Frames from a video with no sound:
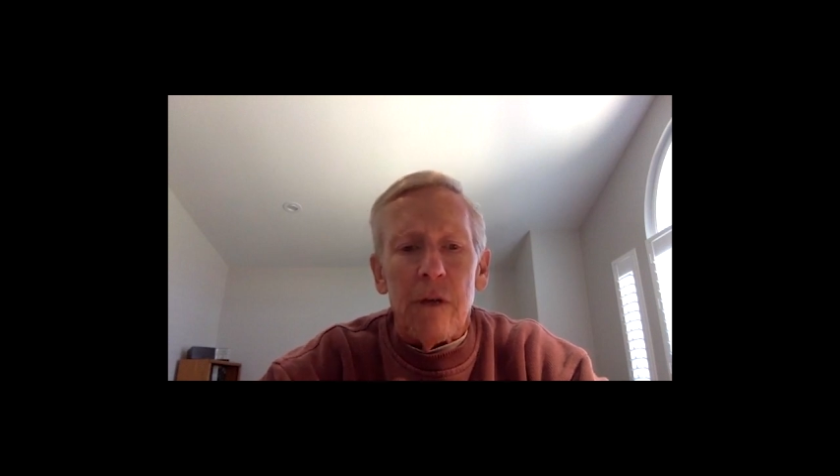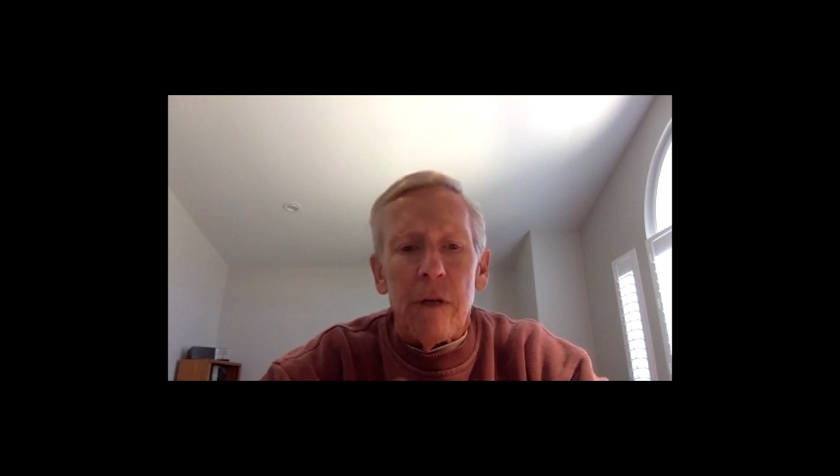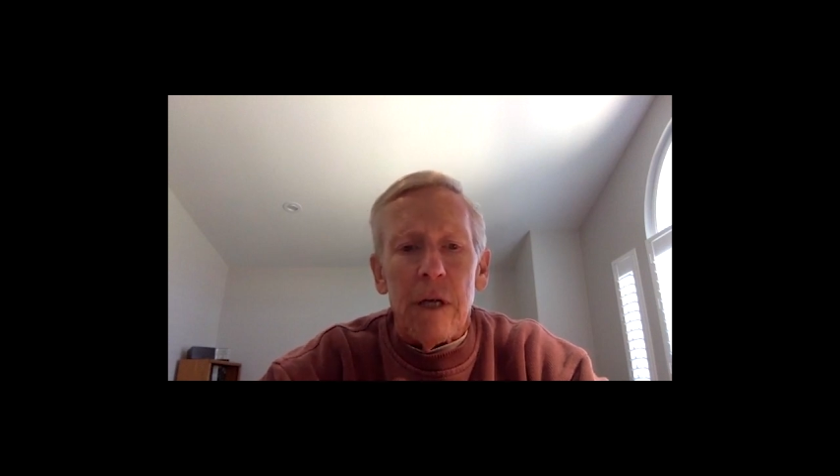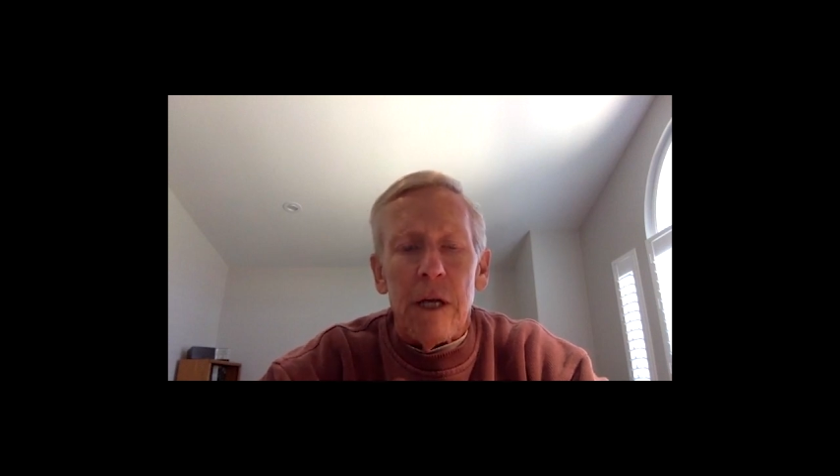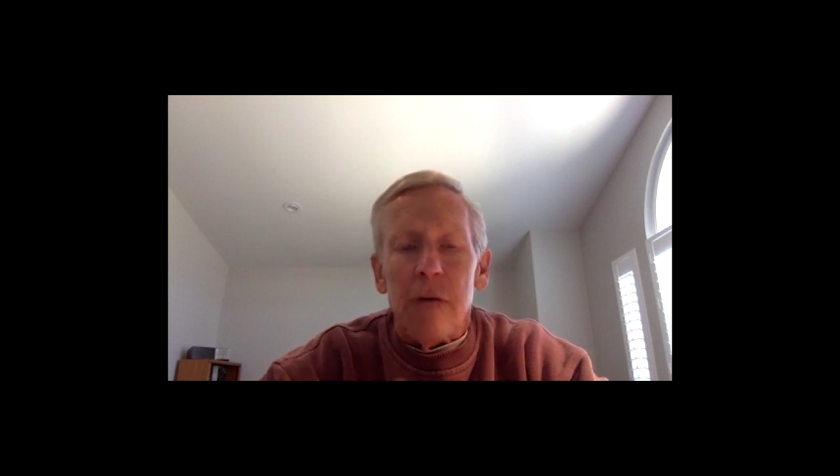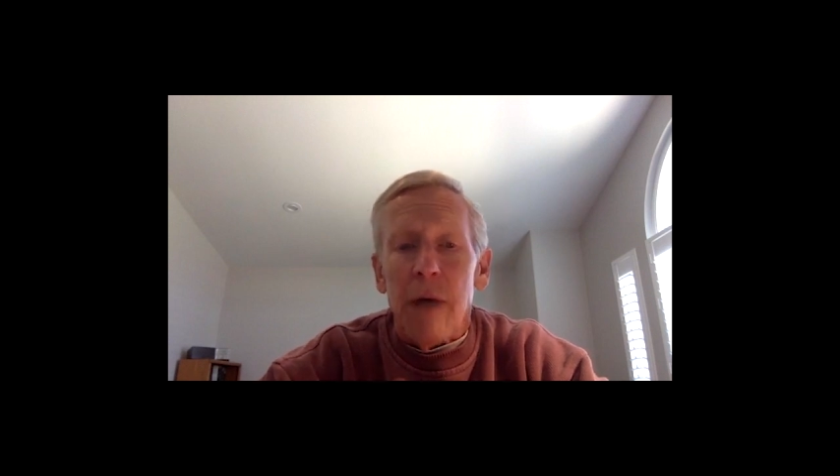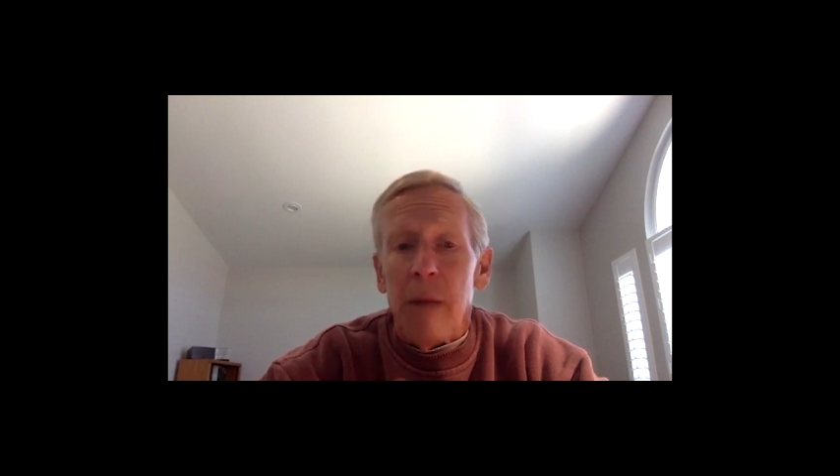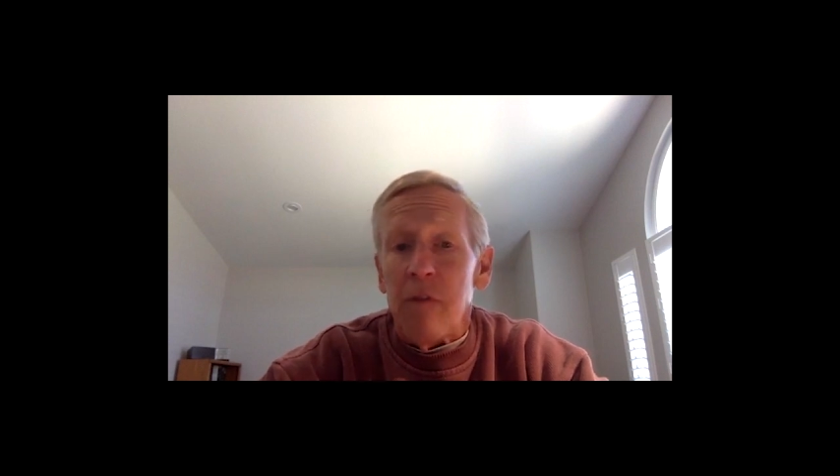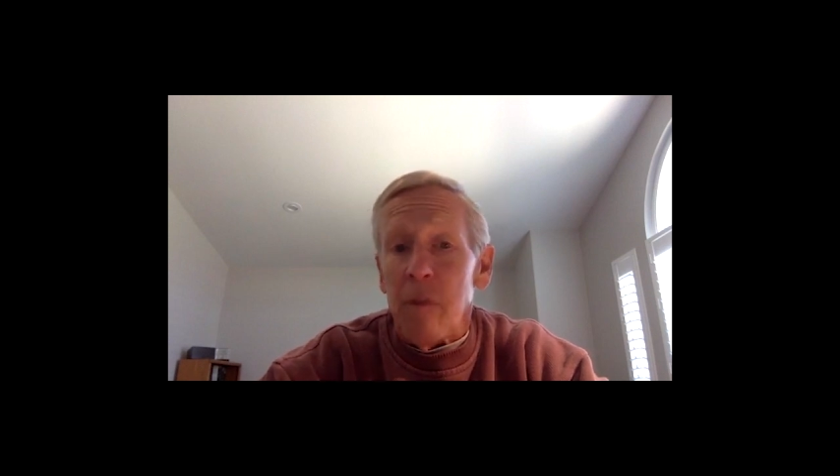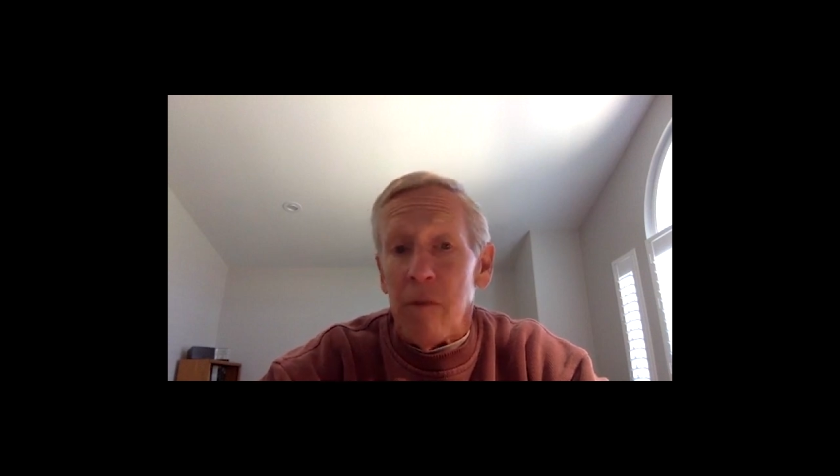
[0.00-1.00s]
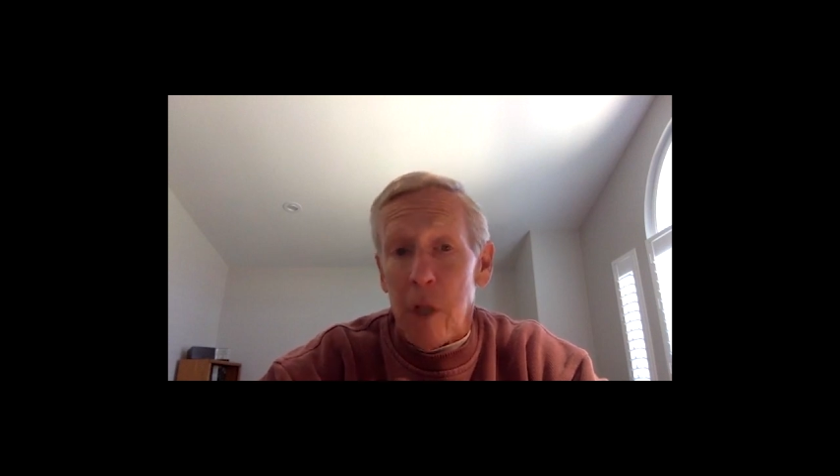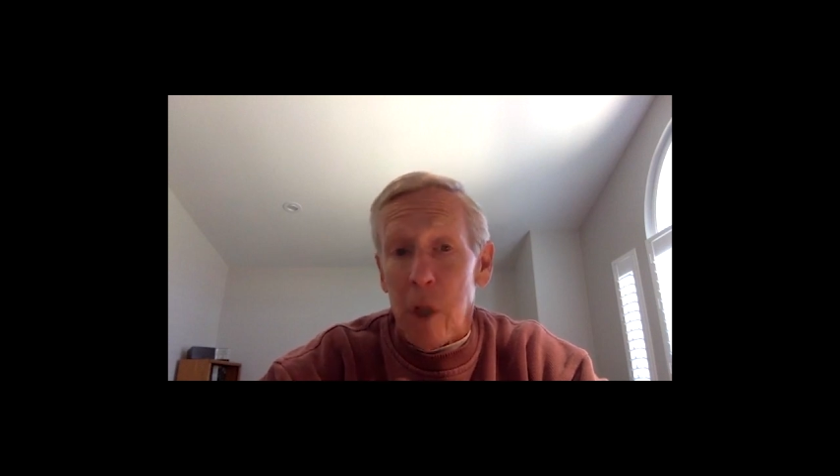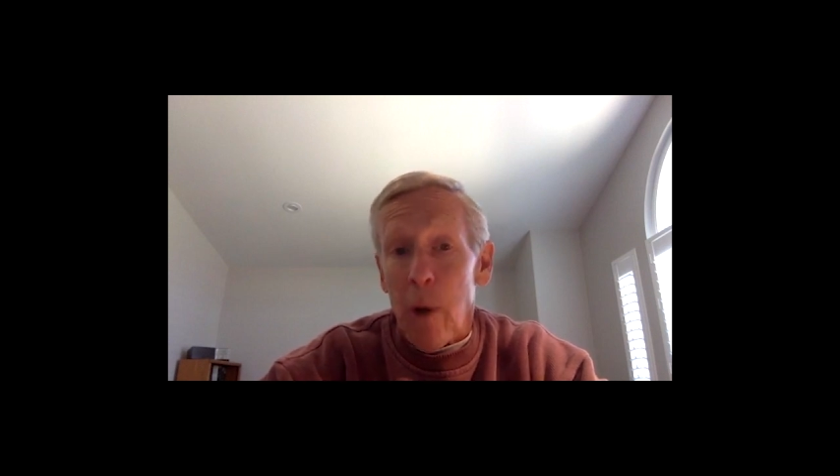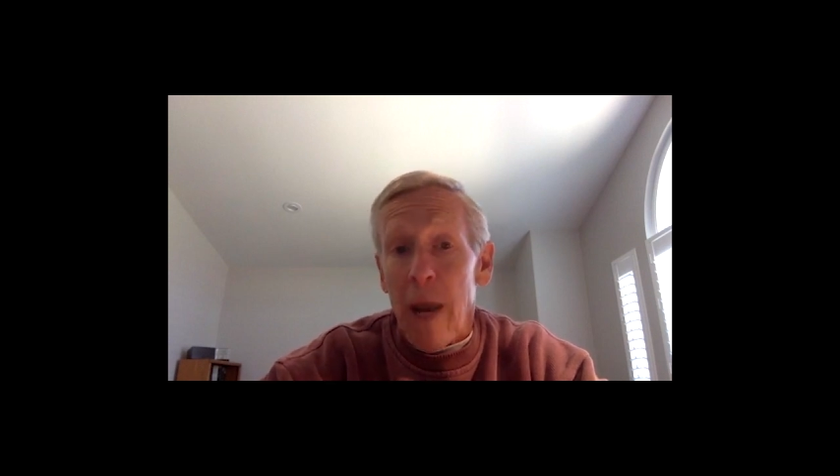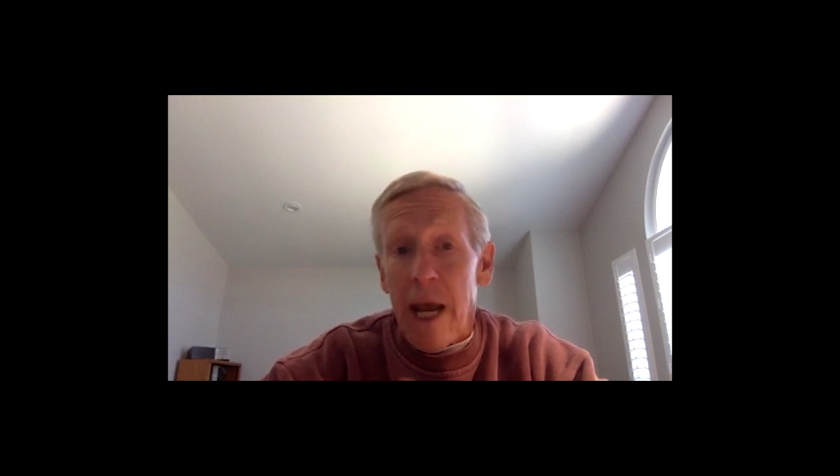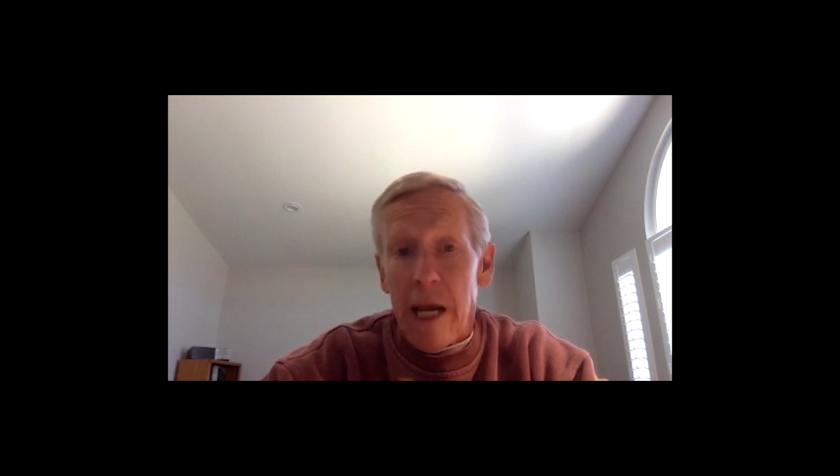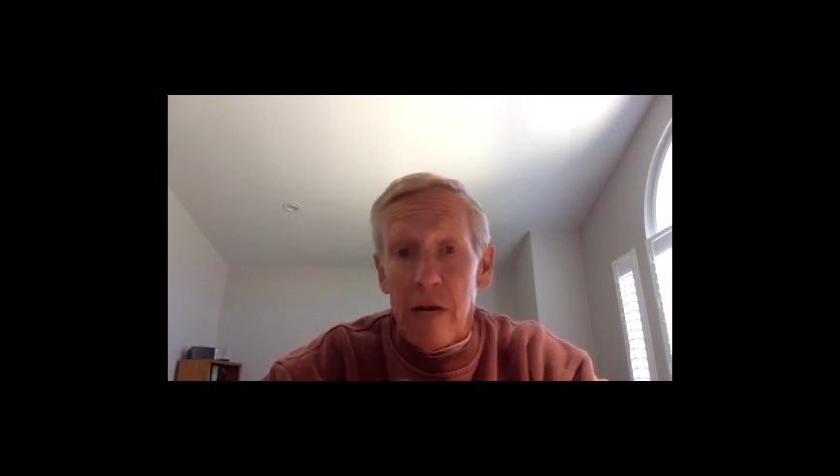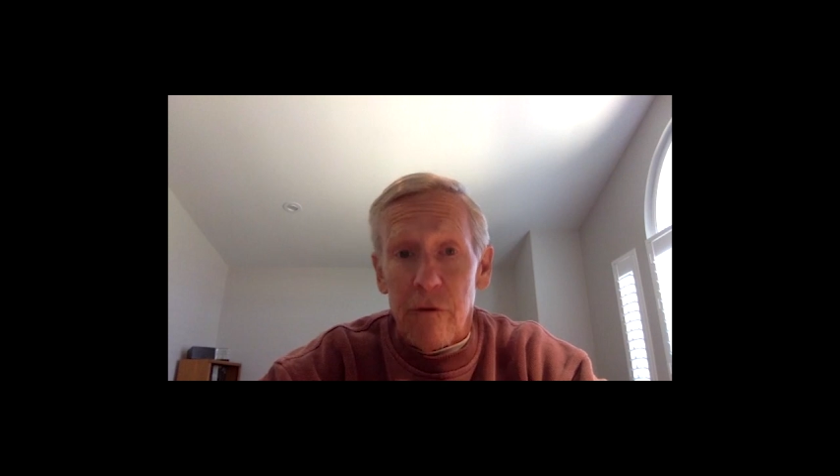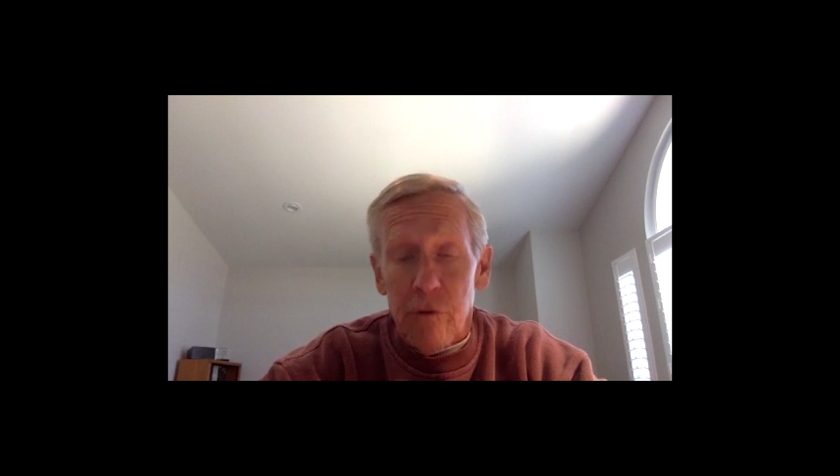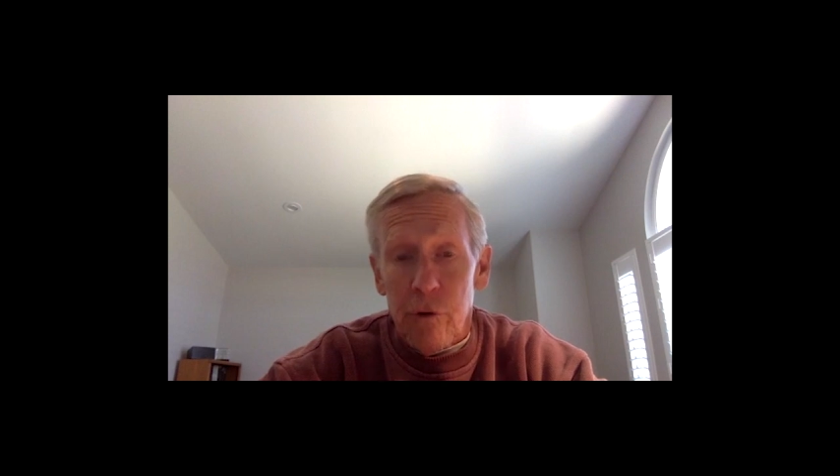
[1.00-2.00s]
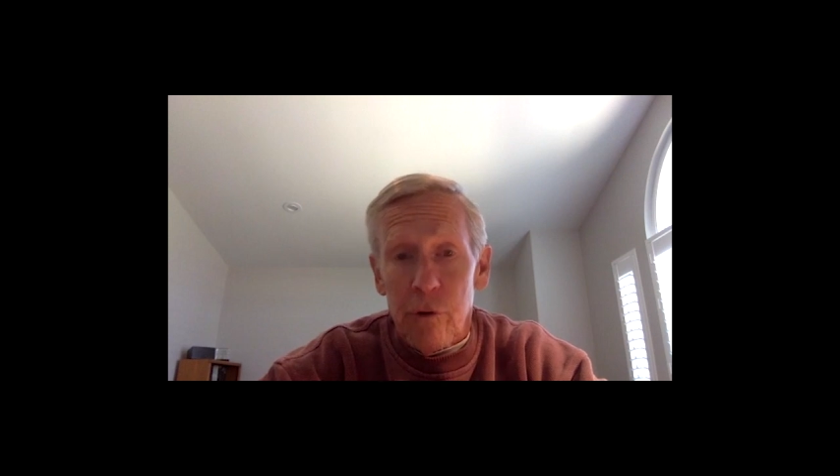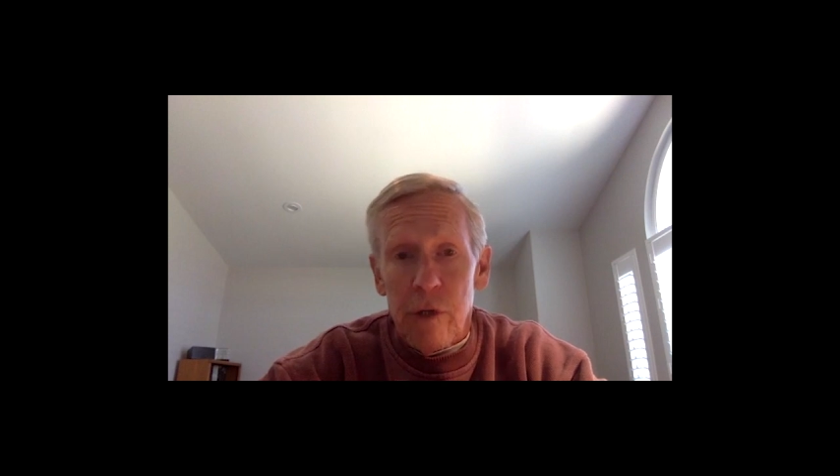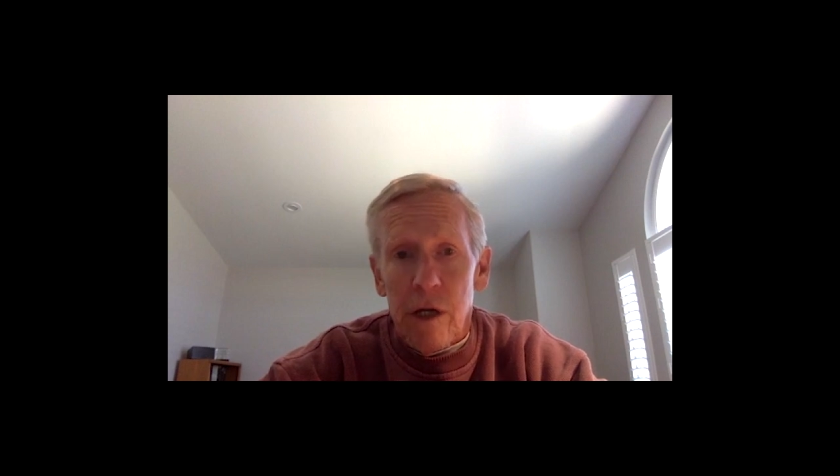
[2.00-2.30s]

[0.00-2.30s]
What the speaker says: it grabbed some of the low-hanging fruit.